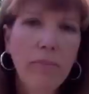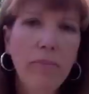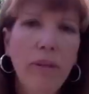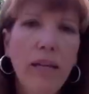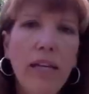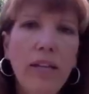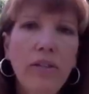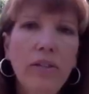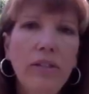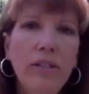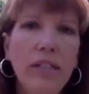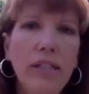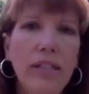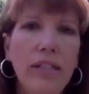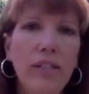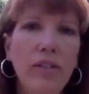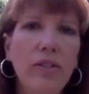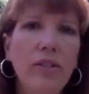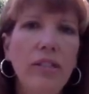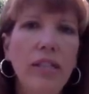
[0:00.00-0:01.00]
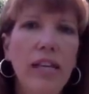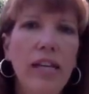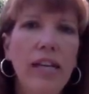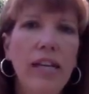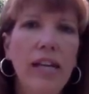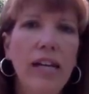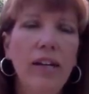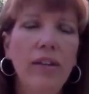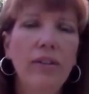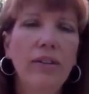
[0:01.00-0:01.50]
plan your day
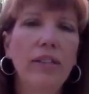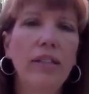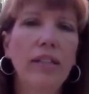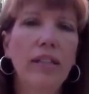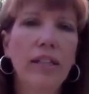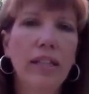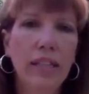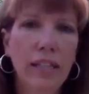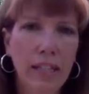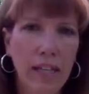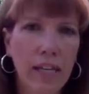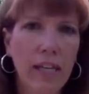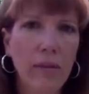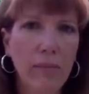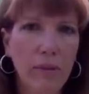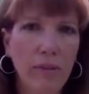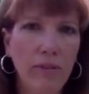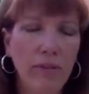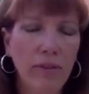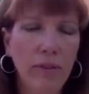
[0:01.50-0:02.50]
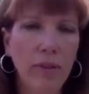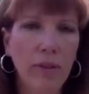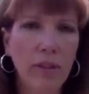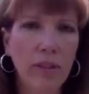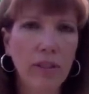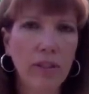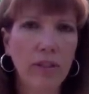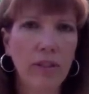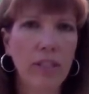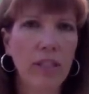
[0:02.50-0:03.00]
out the night before,
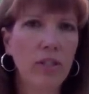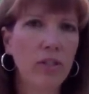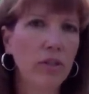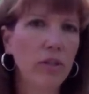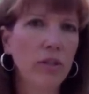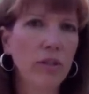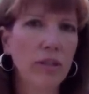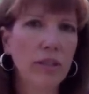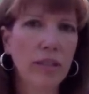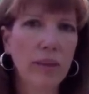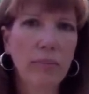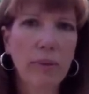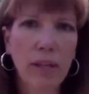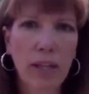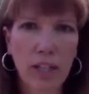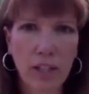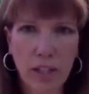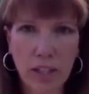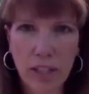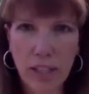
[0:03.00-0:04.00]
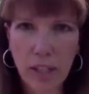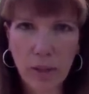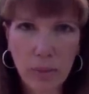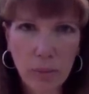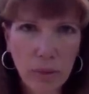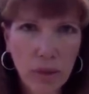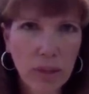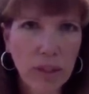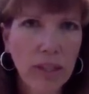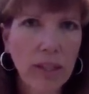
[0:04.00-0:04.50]
so that your subconscious can
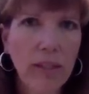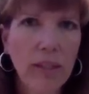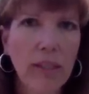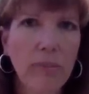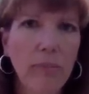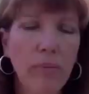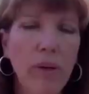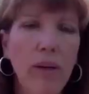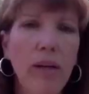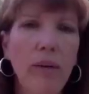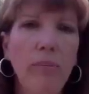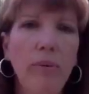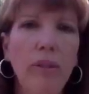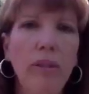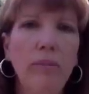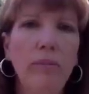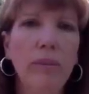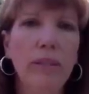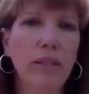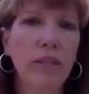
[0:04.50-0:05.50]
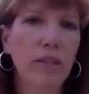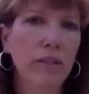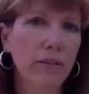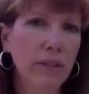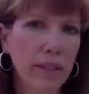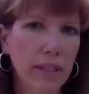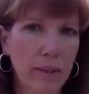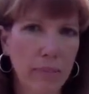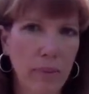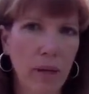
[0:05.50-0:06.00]
work on problems, can
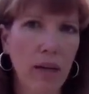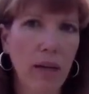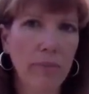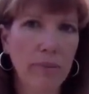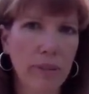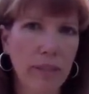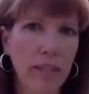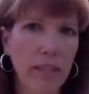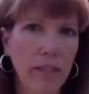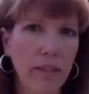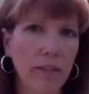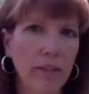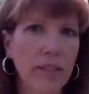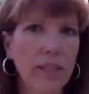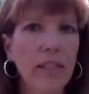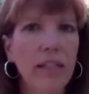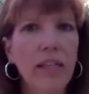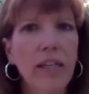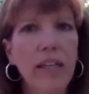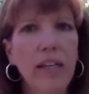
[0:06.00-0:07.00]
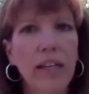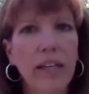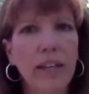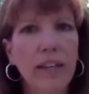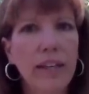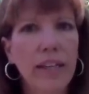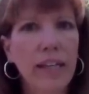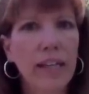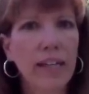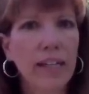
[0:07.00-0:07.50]
overcome obstacles
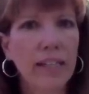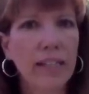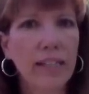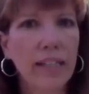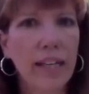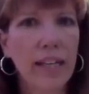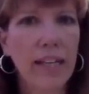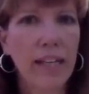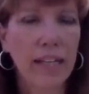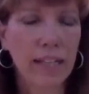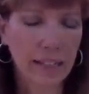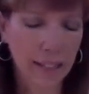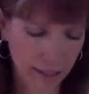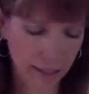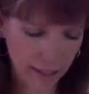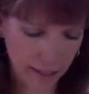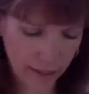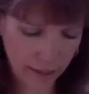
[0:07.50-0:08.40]
that can